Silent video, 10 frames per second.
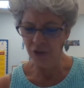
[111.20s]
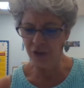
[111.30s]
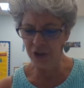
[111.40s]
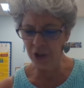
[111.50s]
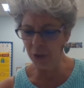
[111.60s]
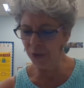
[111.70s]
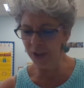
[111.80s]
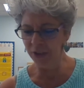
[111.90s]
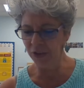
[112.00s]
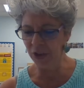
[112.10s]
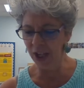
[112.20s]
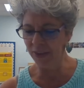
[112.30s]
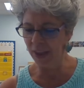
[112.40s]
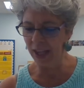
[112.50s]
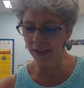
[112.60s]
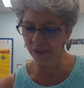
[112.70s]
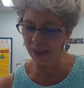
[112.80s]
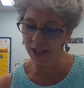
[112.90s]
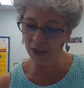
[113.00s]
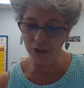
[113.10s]
She knows that it's not
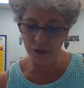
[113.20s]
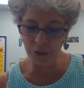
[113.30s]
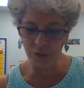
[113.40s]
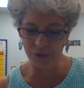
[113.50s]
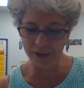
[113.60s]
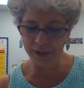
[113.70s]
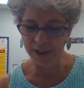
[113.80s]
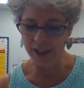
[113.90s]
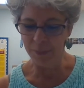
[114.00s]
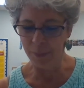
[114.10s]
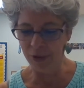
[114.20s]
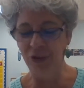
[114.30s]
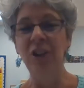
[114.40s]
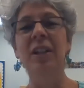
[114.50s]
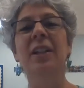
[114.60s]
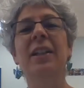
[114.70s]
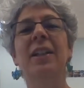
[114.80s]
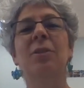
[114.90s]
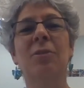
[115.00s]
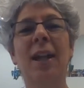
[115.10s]
that all useful, but
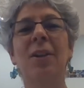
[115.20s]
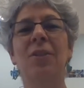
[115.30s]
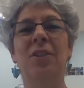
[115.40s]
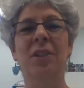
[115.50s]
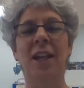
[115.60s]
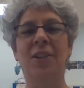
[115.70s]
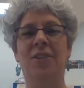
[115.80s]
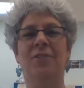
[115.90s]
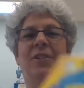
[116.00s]
jiggling around is lots